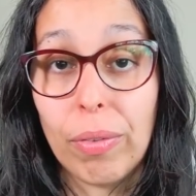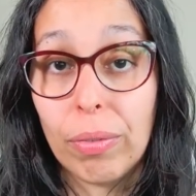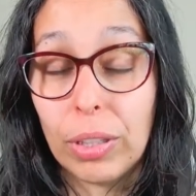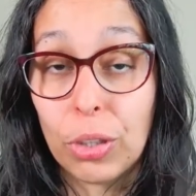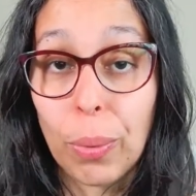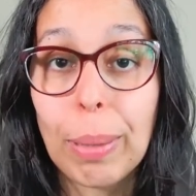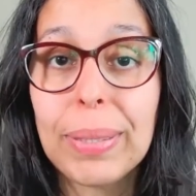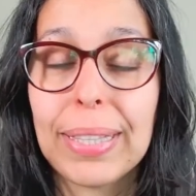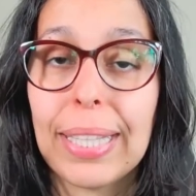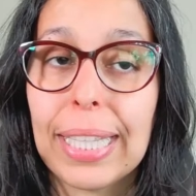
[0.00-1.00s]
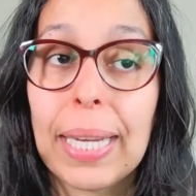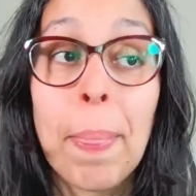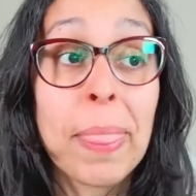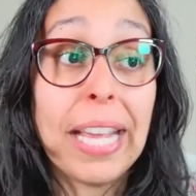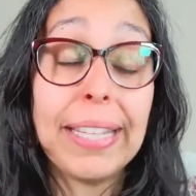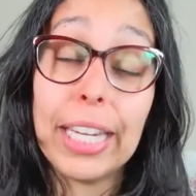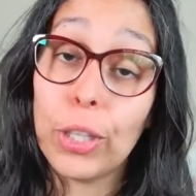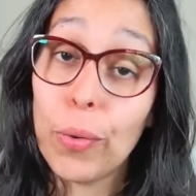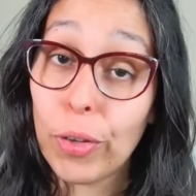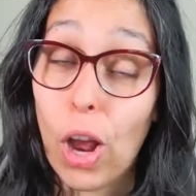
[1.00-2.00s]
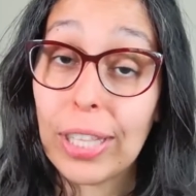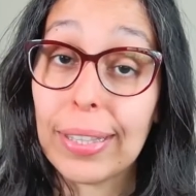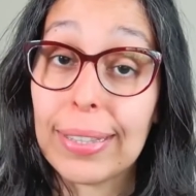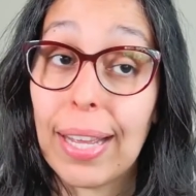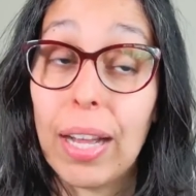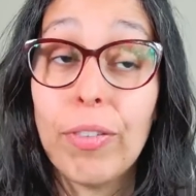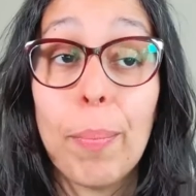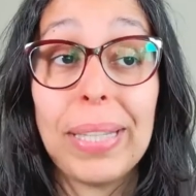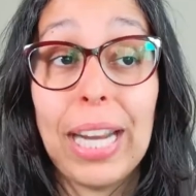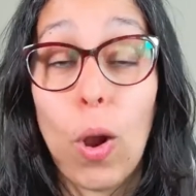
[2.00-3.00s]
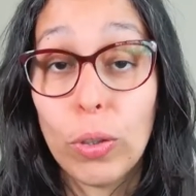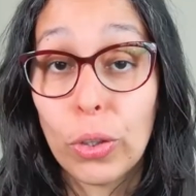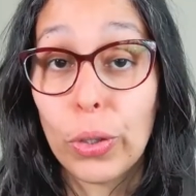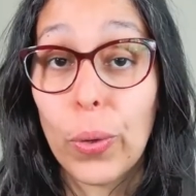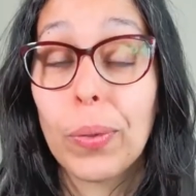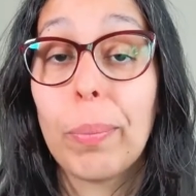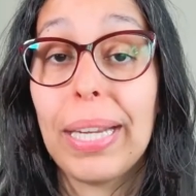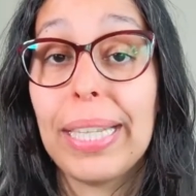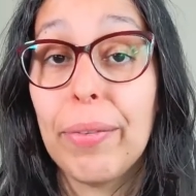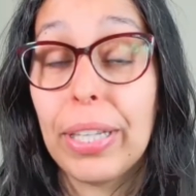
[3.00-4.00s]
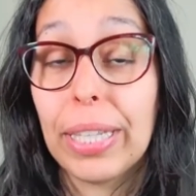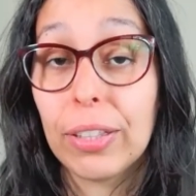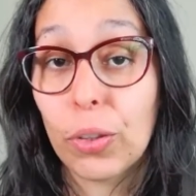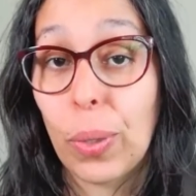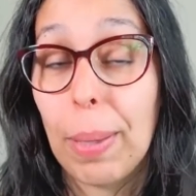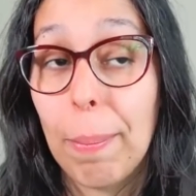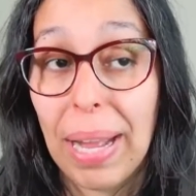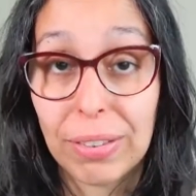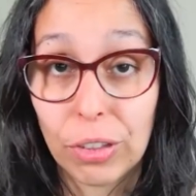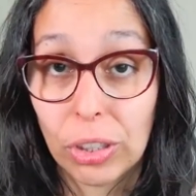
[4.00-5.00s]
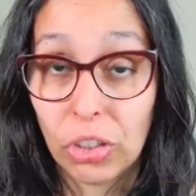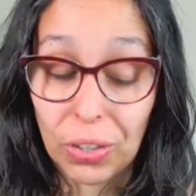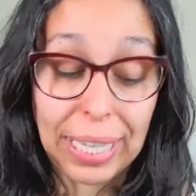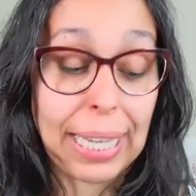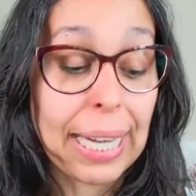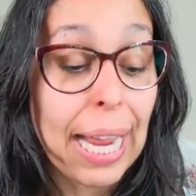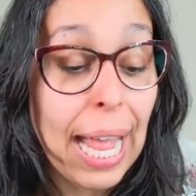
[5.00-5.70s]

the Scrum study, and they are known for other stuff, but they're also known by giving Scrum Master training.